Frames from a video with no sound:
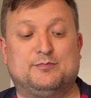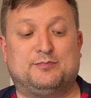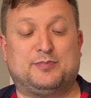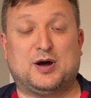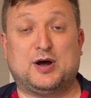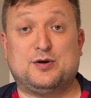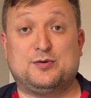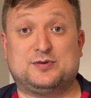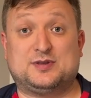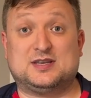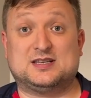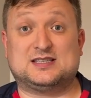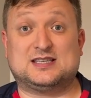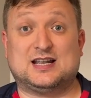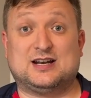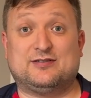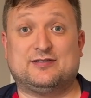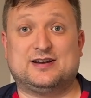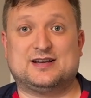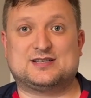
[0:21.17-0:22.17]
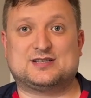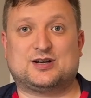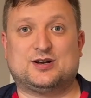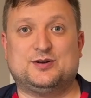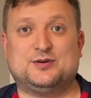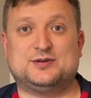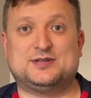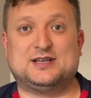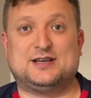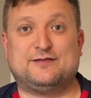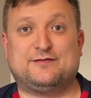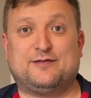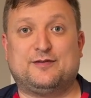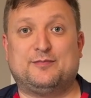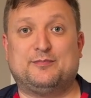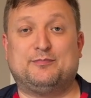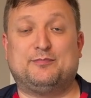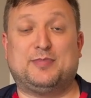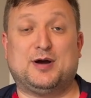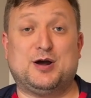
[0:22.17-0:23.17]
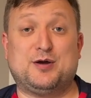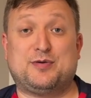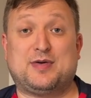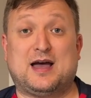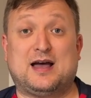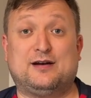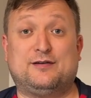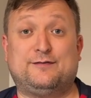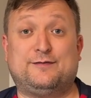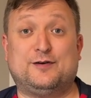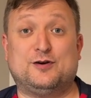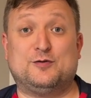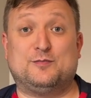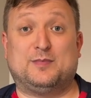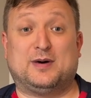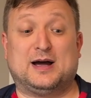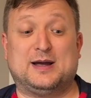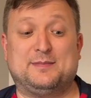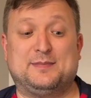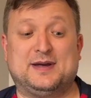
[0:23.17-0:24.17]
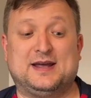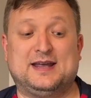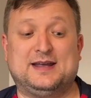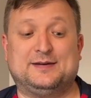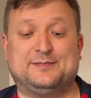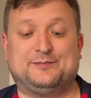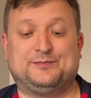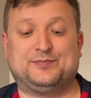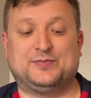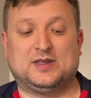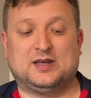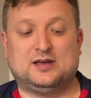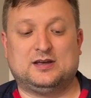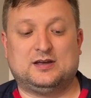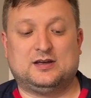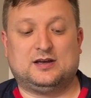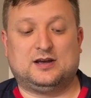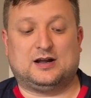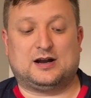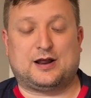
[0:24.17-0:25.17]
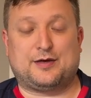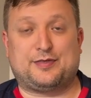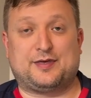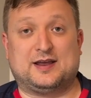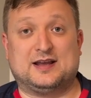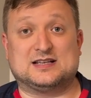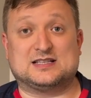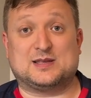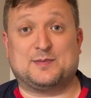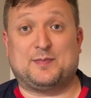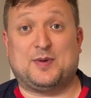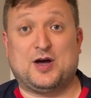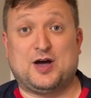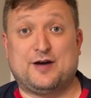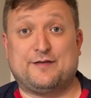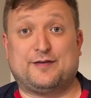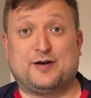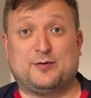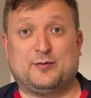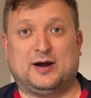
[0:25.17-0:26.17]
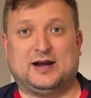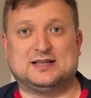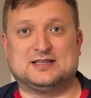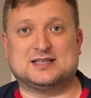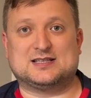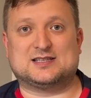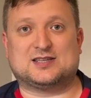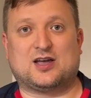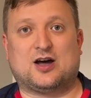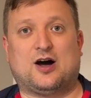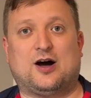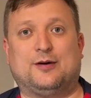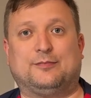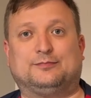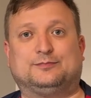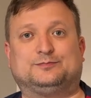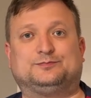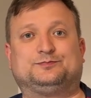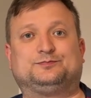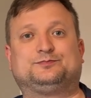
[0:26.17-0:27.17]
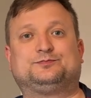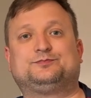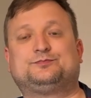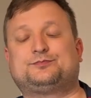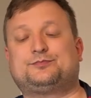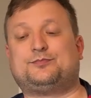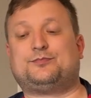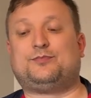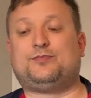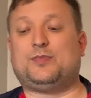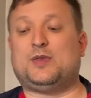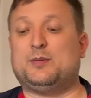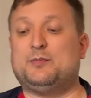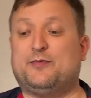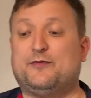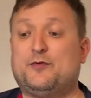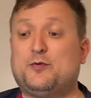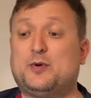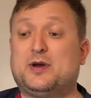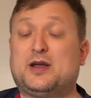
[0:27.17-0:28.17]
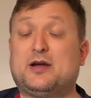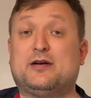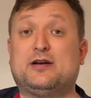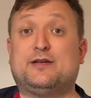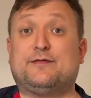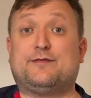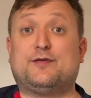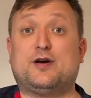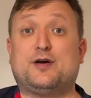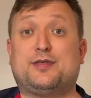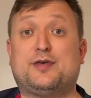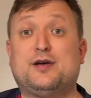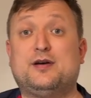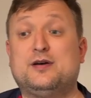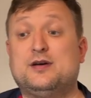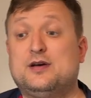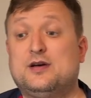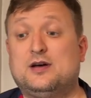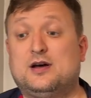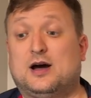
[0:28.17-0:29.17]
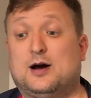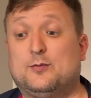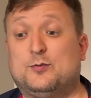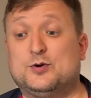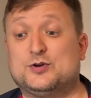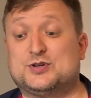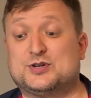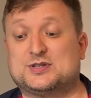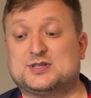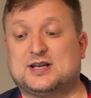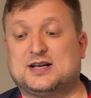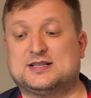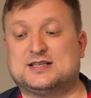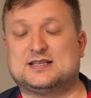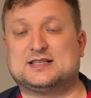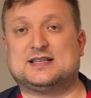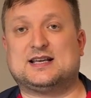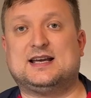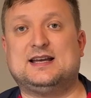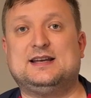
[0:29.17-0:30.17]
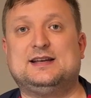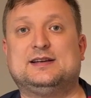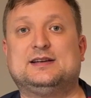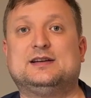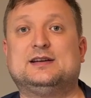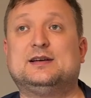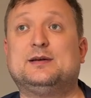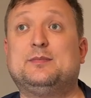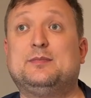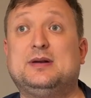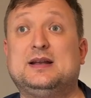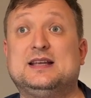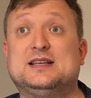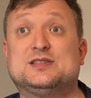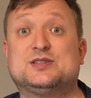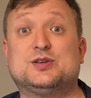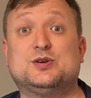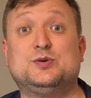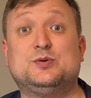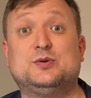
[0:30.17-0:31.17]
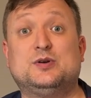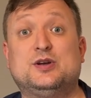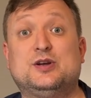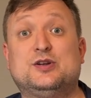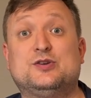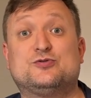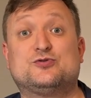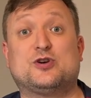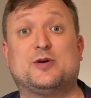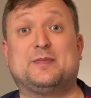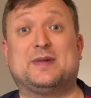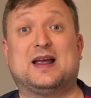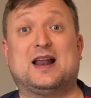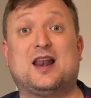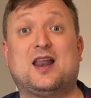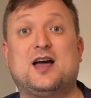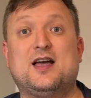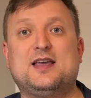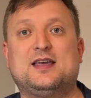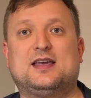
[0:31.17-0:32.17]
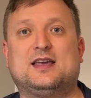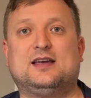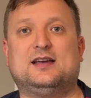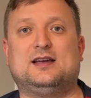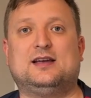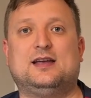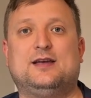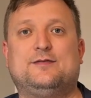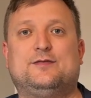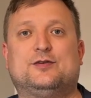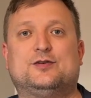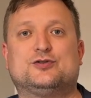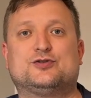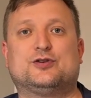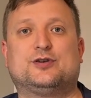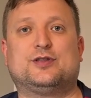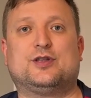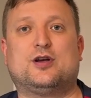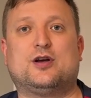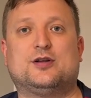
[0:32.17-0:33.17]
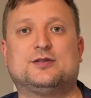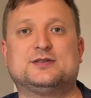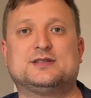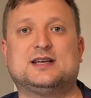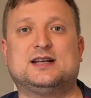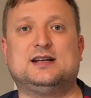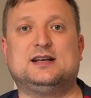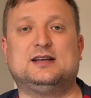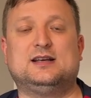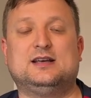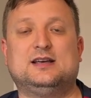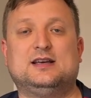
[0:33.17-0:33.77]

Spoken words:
both distillery exclusive, both hand filled by me, and I think it's the perfect way to start. Before we go any further, I would just like to say, please do drop me a like if you're enjoying the content.